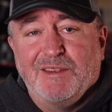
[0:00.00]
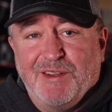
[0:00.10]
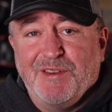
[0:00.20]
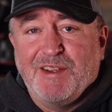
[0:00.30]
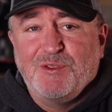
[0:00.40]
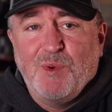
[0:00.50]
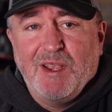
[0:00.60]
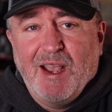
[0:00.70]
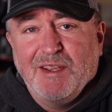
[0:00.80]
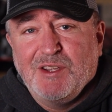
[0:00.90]
Till next week,
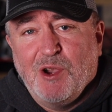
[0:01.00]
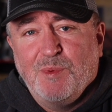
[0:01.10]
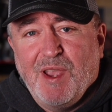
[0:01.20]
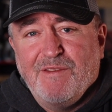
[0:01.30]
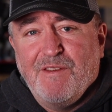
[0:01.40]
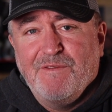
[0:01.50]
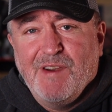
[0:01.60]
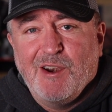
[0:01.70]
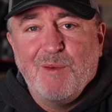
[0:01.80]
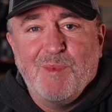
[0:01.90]
guys, I hope you have a
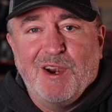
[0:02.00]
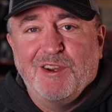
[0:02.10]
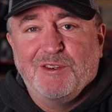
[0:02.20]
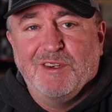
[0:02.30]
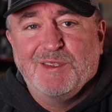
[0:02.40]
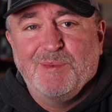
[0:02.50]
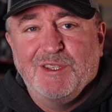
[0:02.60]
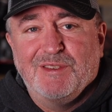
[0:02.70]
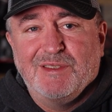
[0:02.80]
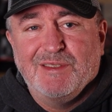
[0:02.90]
very Merry
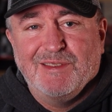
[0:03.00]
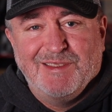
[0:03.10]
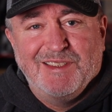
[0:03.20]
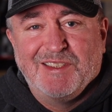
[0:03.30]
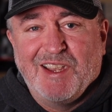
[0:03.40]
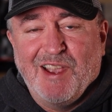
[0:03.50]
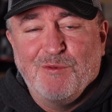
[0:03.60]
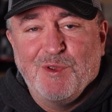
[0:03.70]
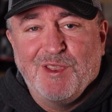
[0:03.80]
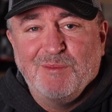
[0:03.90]
Christmas. This is
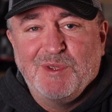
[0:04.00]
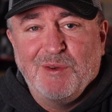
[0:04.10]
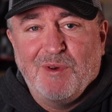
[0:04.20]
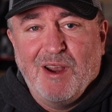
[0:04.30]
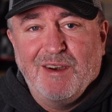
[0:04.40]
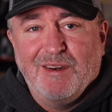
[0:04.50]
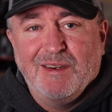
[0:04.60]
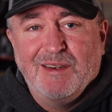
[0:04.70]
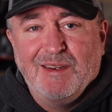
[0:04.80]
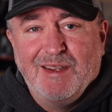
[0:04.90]
Kevin with MCrider,
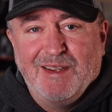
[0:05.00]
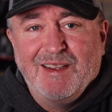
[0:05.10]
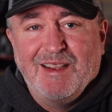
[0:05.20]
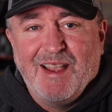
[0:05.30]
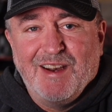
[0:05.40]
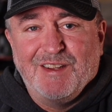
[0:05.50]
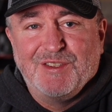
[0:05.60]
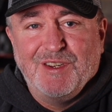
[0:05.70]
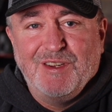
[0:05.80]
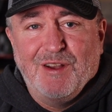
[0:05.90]
and I'll
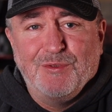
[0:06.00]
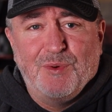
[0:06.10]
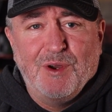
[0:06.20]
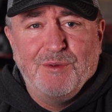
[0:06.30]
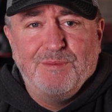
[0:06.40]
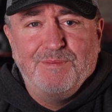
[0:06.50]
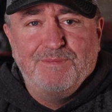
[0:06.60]
see you on the road.